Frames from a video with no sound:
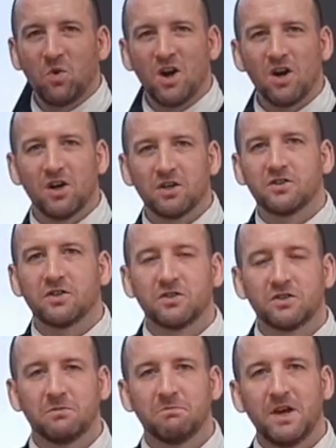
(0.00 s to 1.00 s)
words and
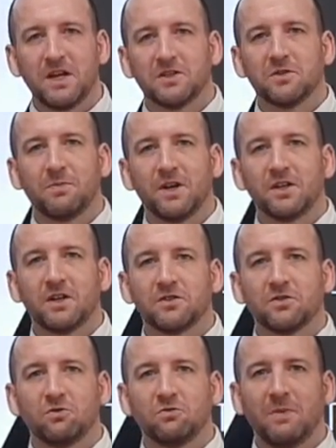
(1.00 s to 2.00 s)
some bits, but it
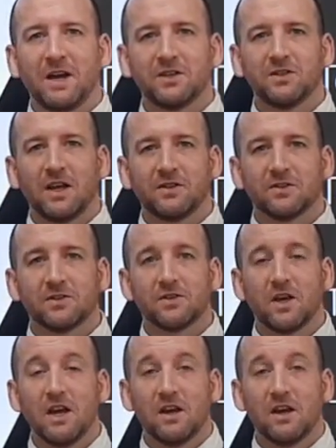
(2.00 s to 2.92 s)
doesn't all make sense.